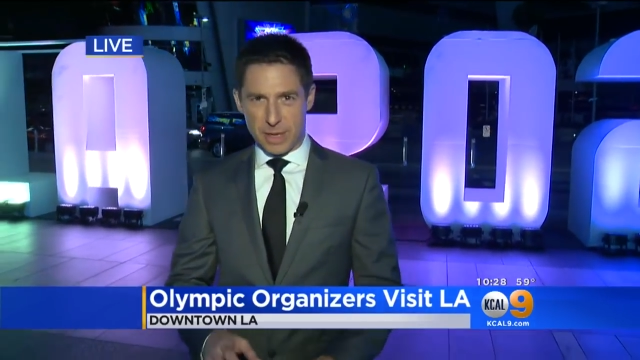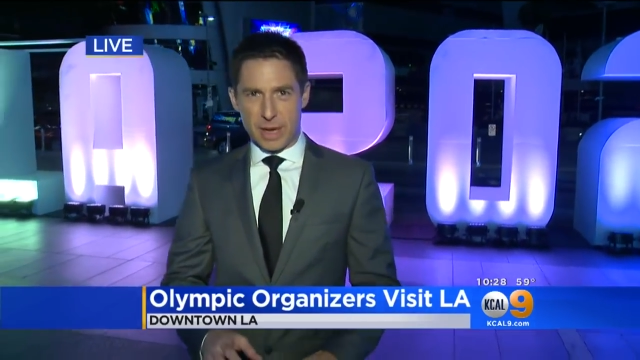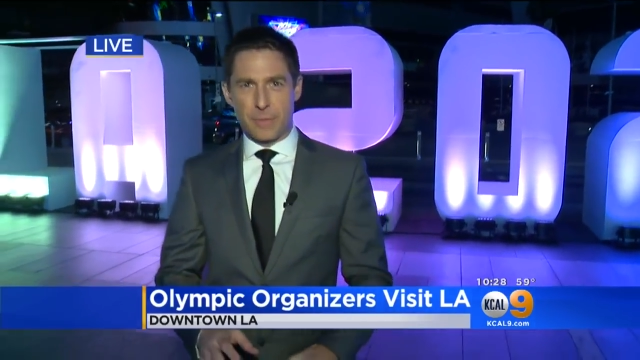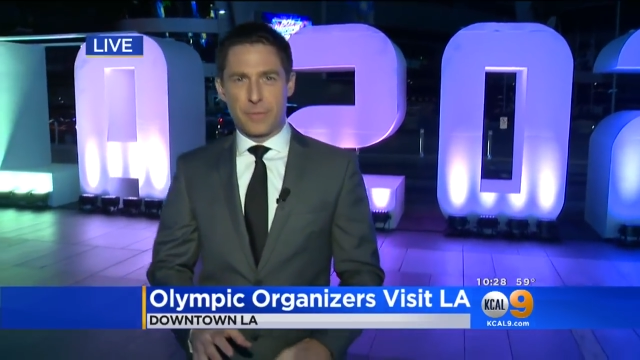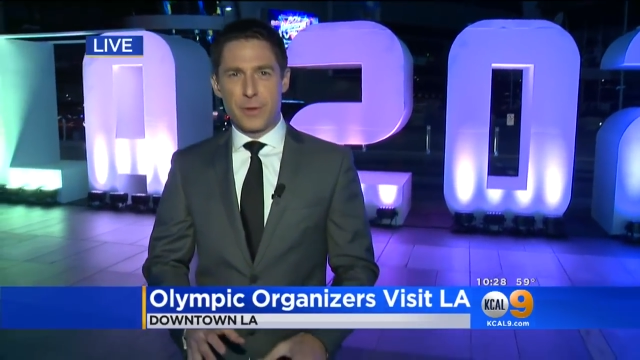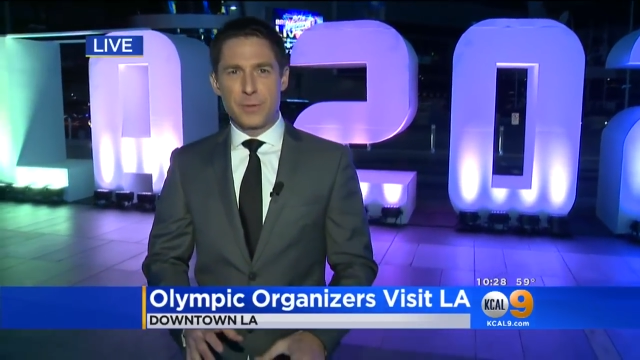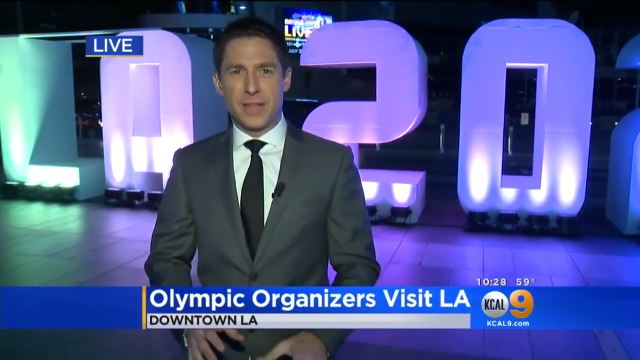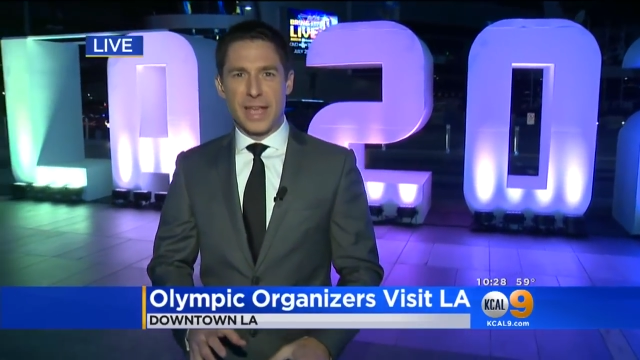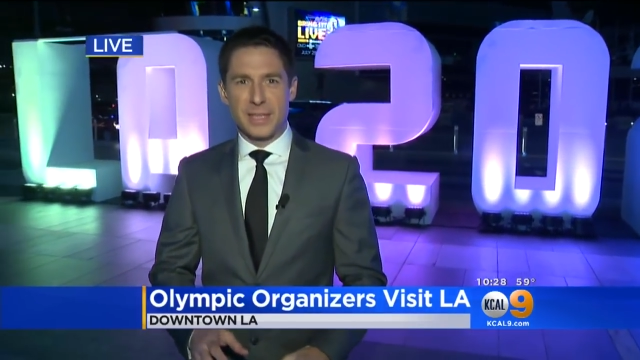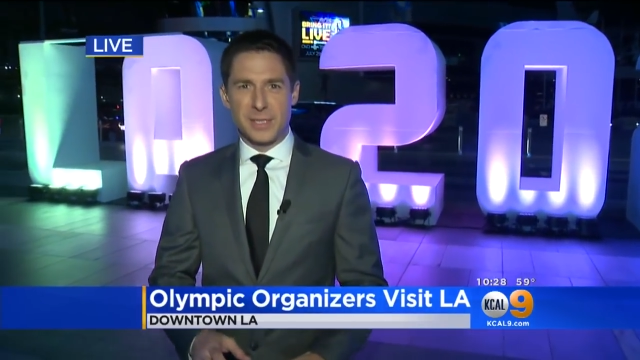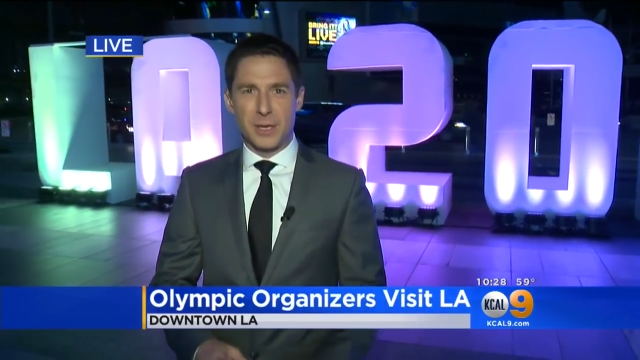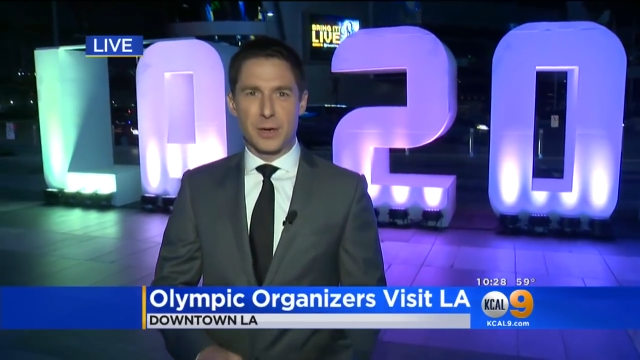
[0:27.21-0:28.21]
We got a few
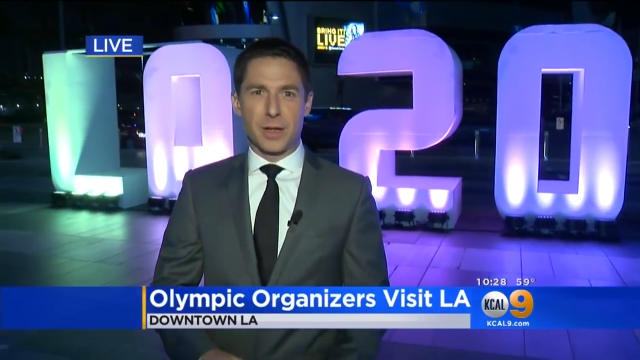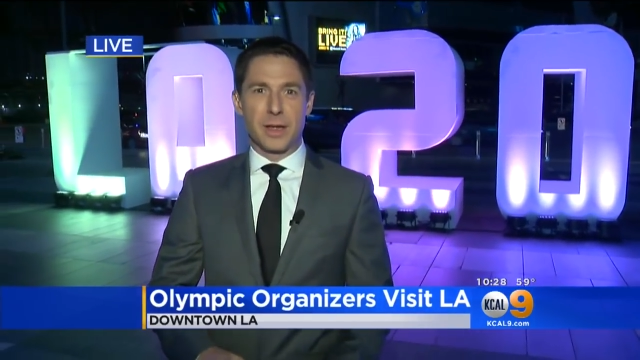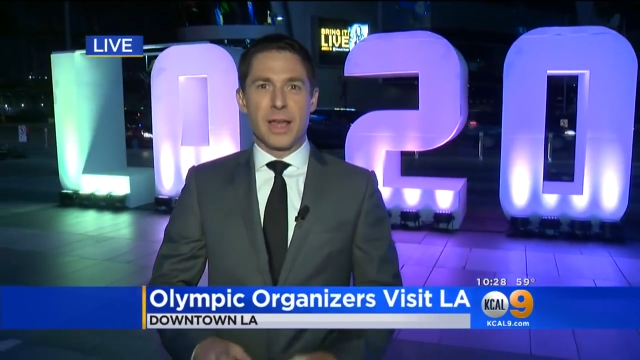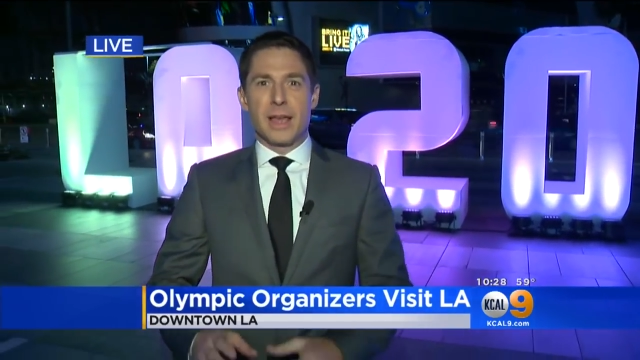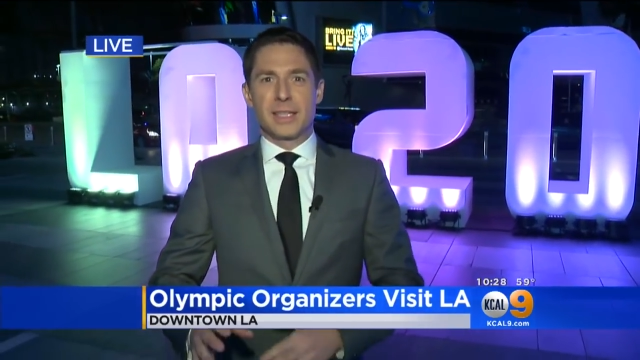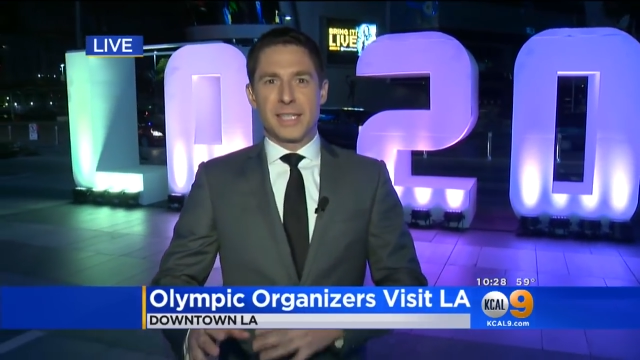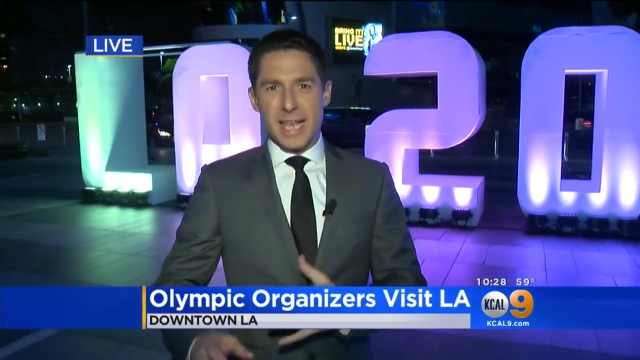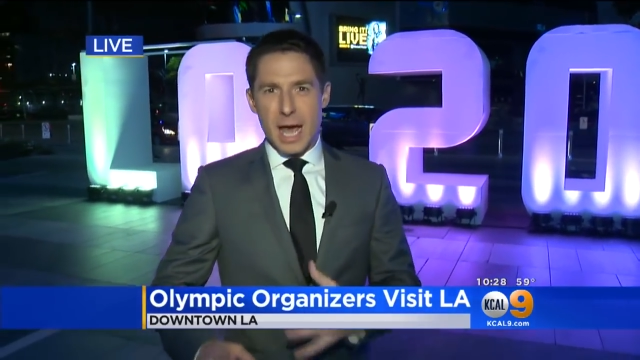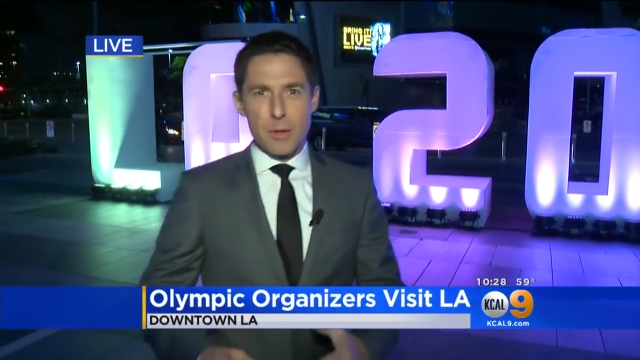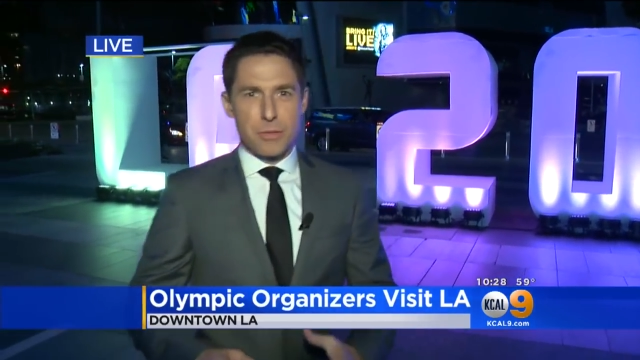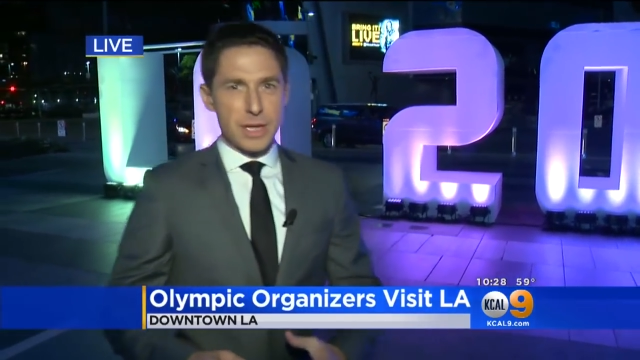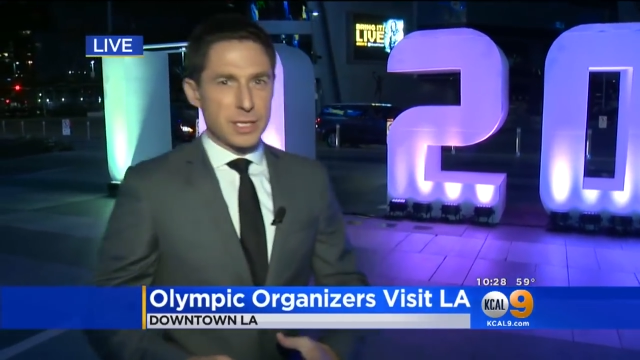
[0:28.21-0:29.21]
days here to see
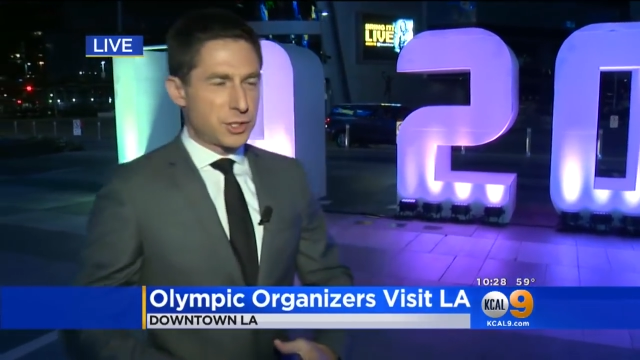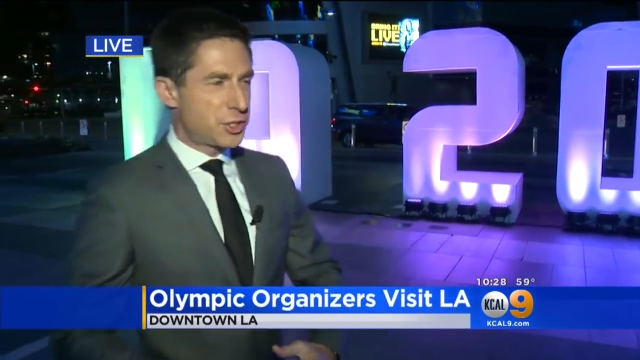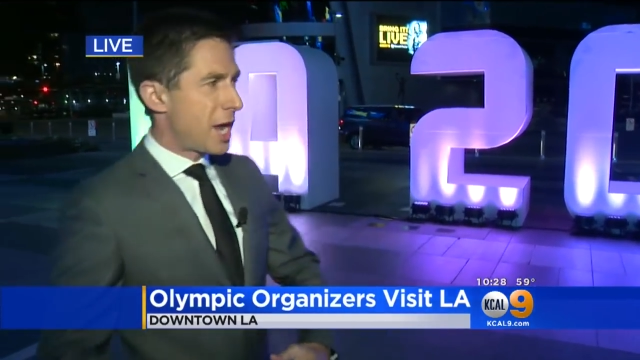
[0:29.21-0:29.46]
how things